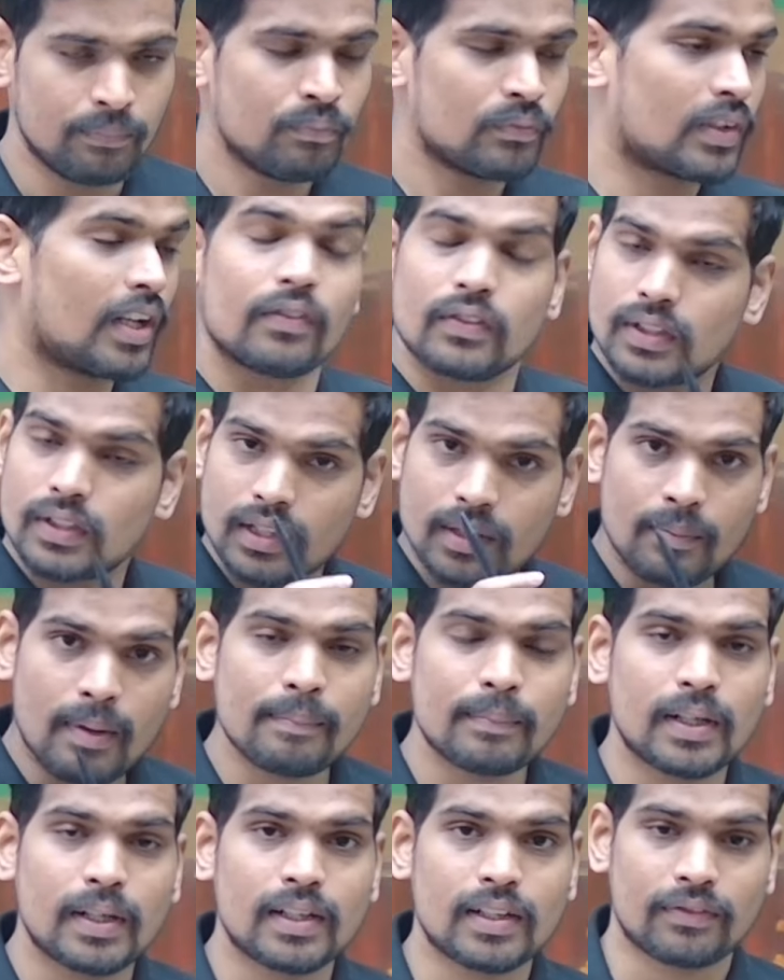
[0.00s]
Now,
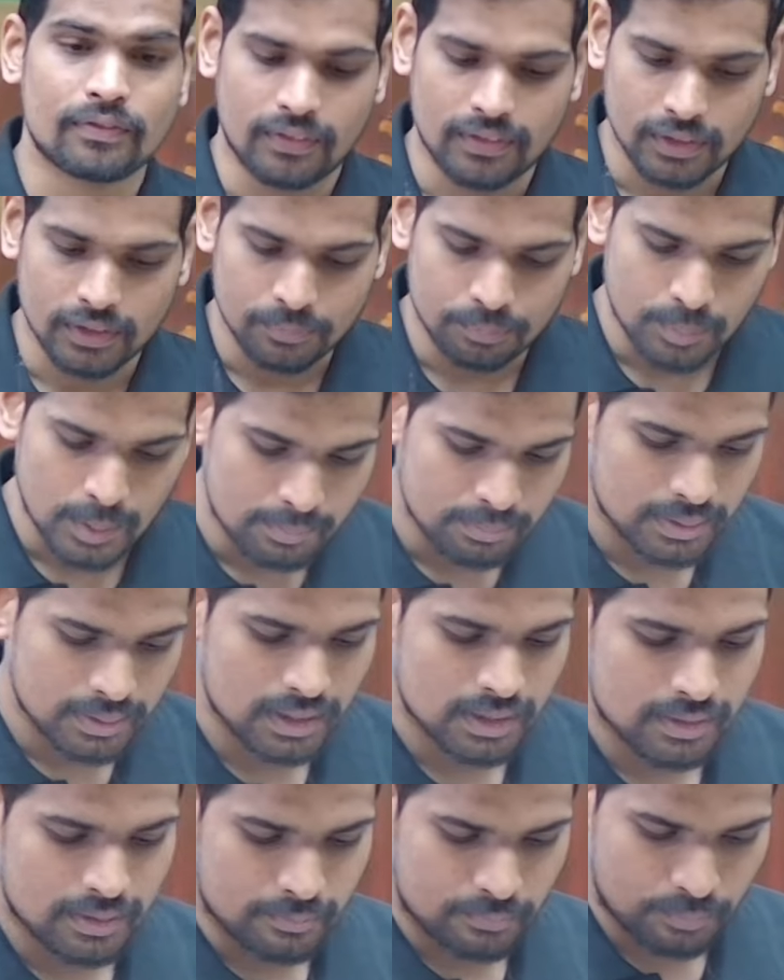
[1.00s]
remember, for
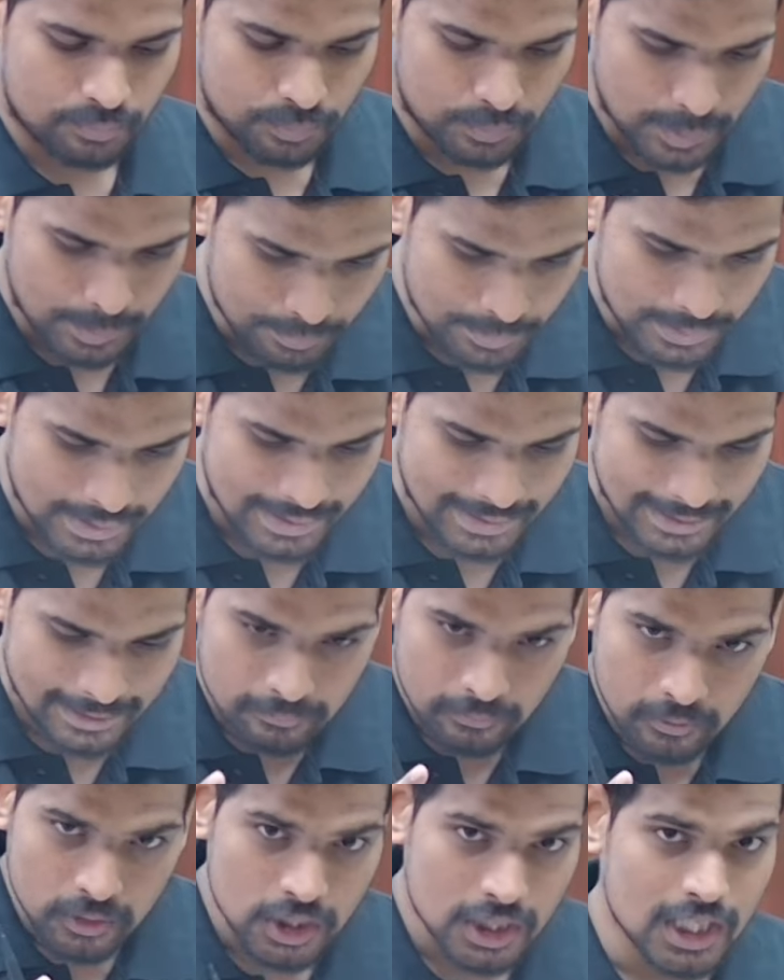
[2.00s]
people preparing
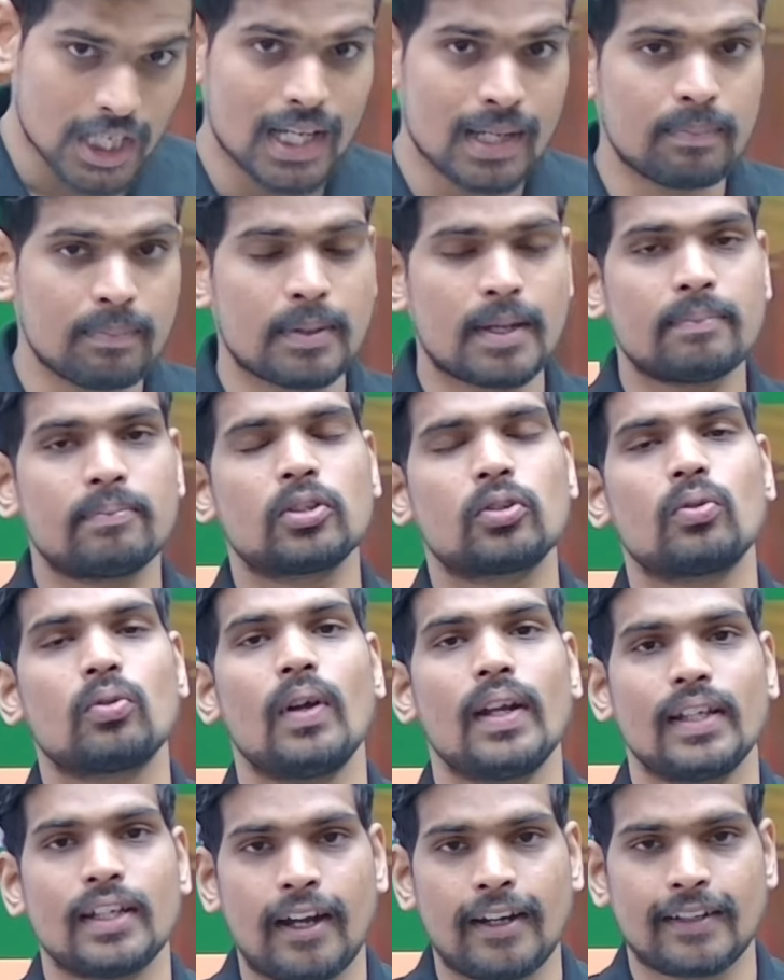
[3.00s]
for JEE paper 2
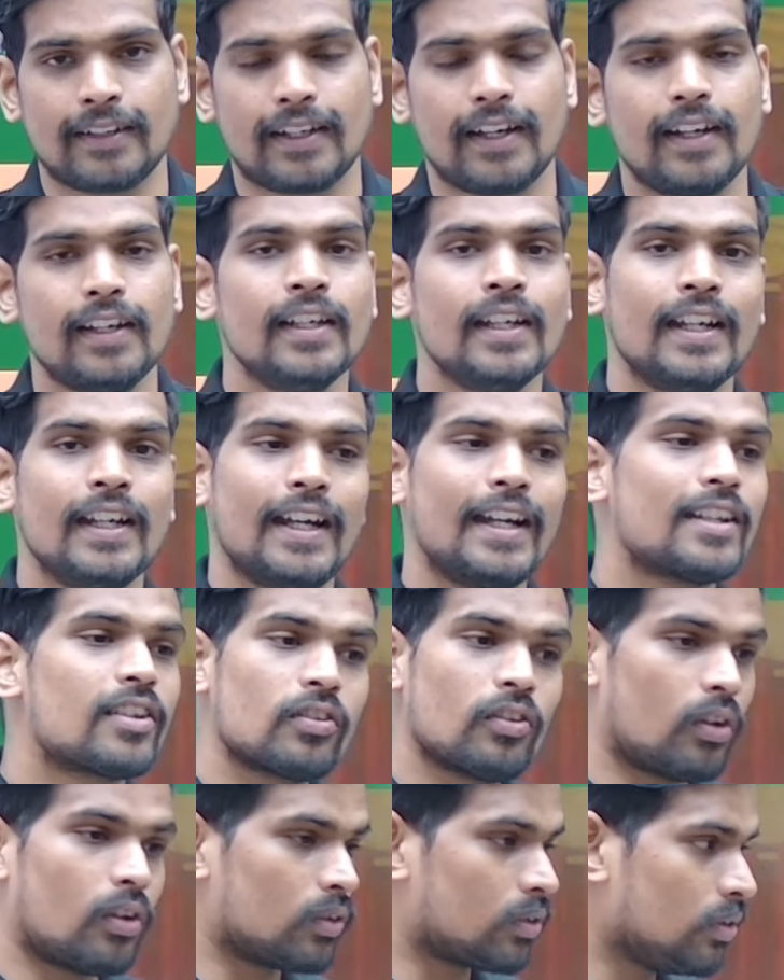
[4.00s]
and NATA, it's
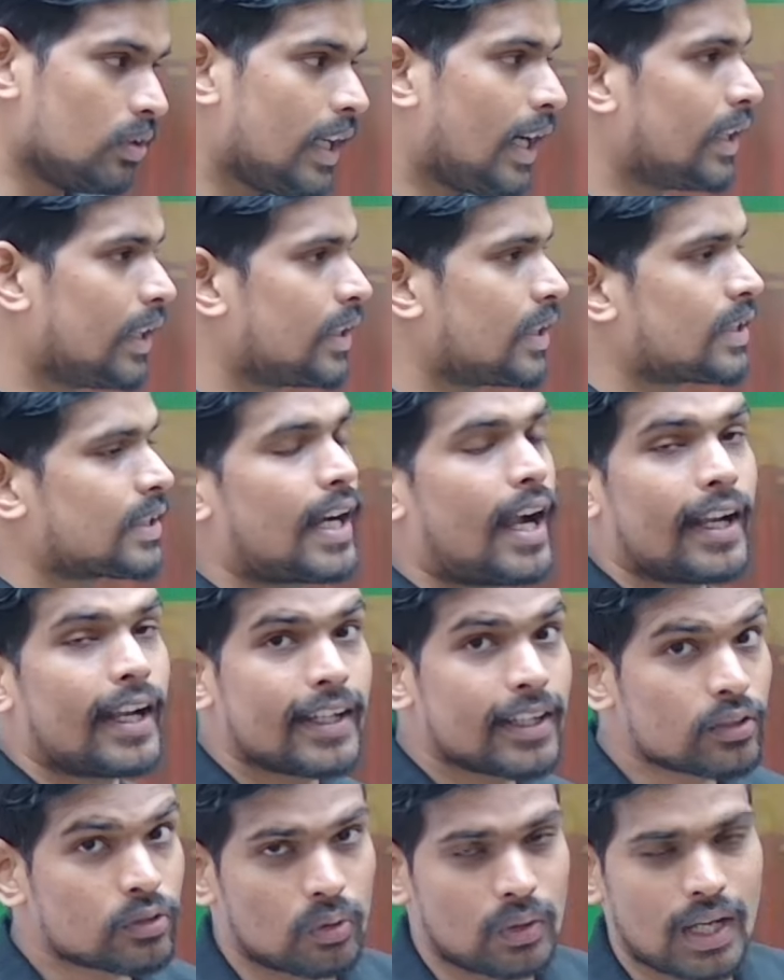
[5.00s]
not only
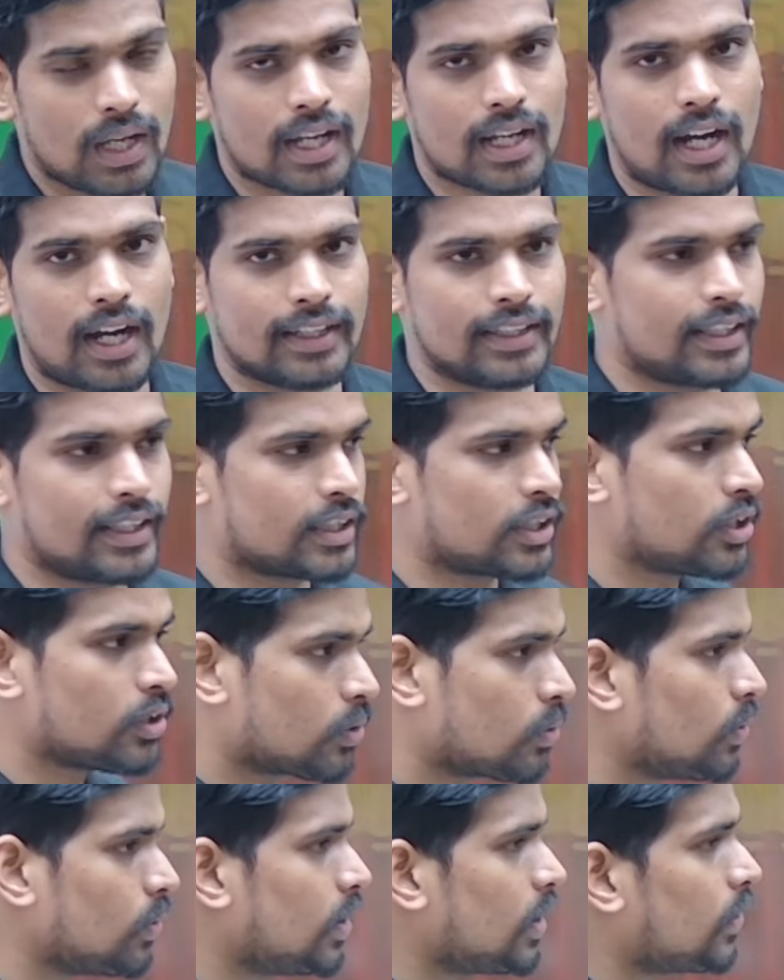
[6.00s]
understanding solar architecture.
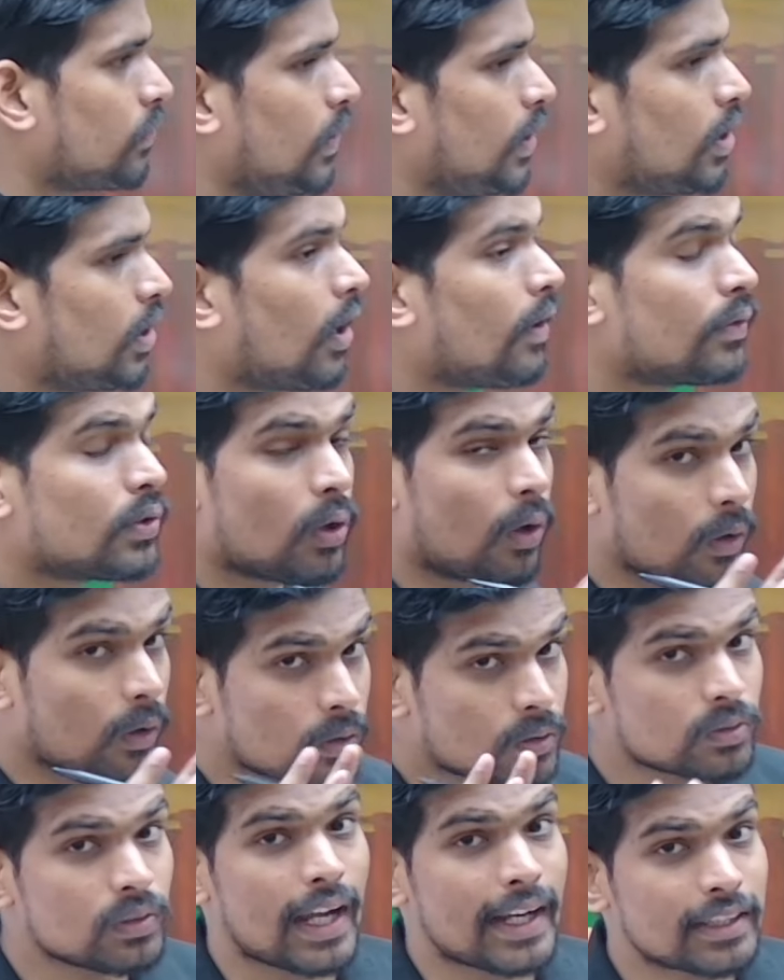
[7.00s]
Through this video, I would
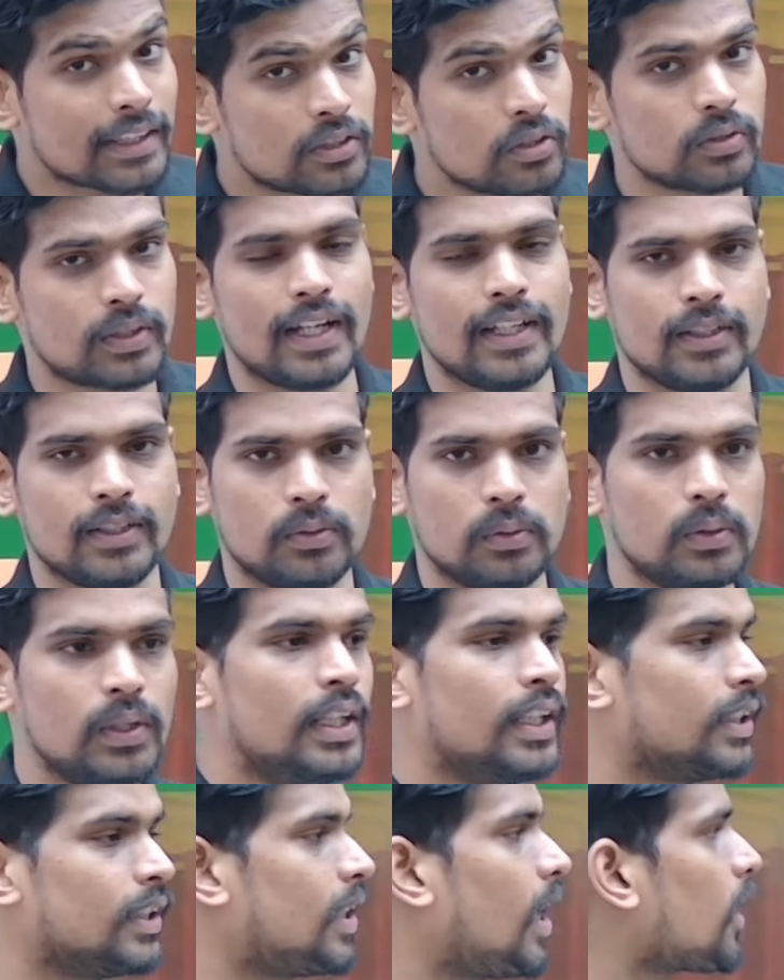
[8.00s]
also like to tell you
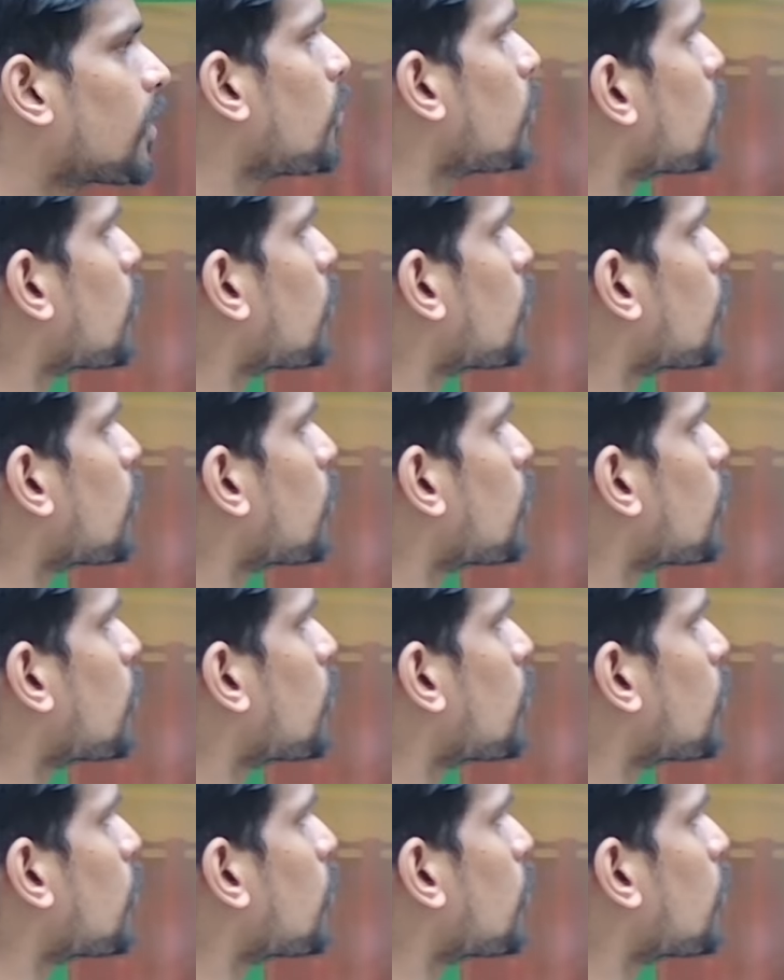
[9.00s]
that you